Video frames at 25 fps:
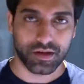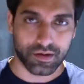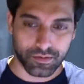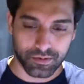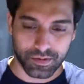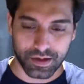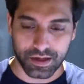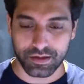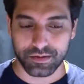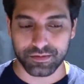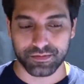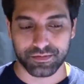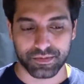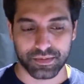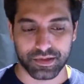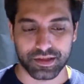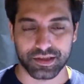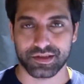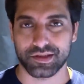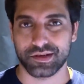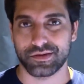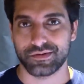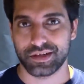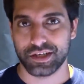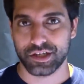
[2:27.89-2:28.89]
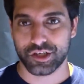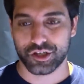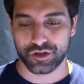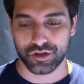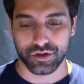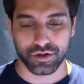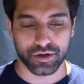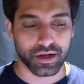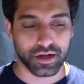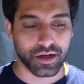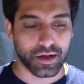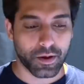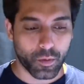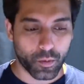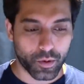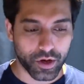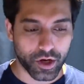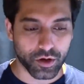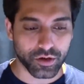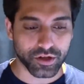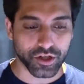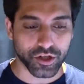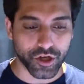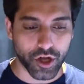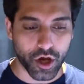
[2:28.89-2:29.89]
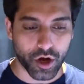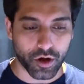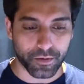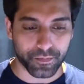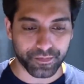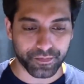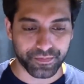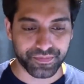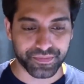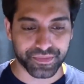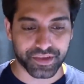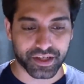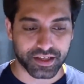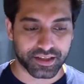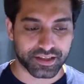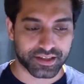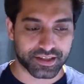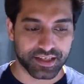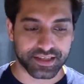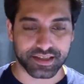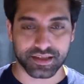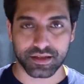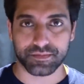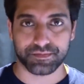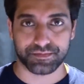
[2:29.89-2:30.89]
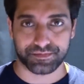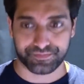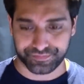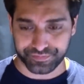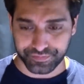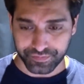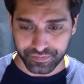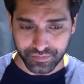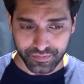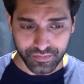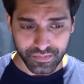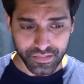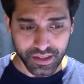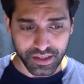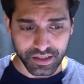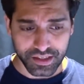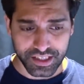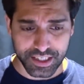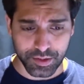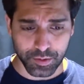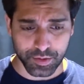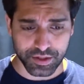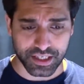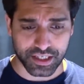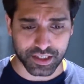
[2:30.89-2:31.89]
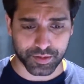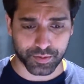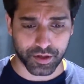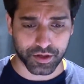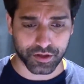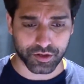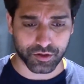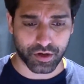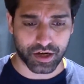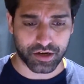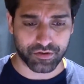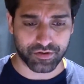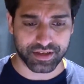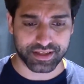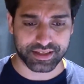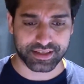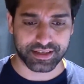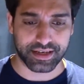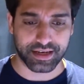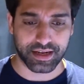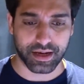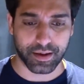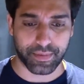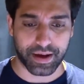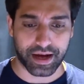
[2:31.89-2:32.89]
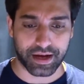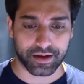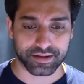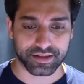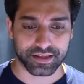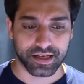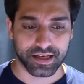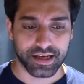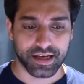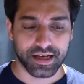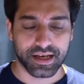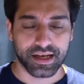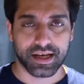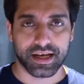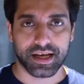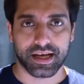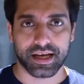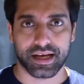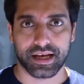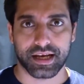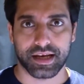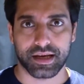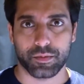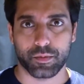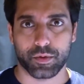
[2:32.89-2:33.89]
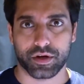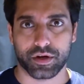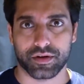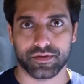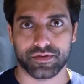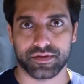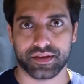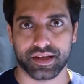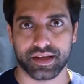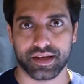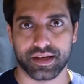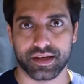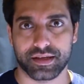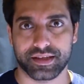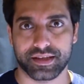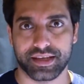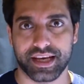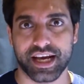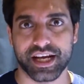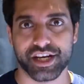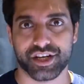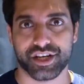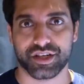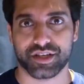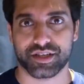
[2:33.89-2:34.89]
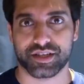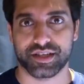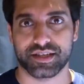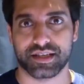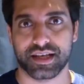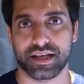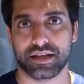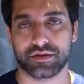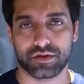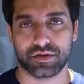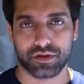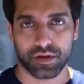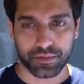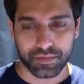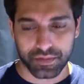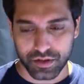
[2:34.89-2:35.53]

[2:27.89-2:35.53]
Well, it's not really true. We already know, because this was exposed quite recently about one of the agencies and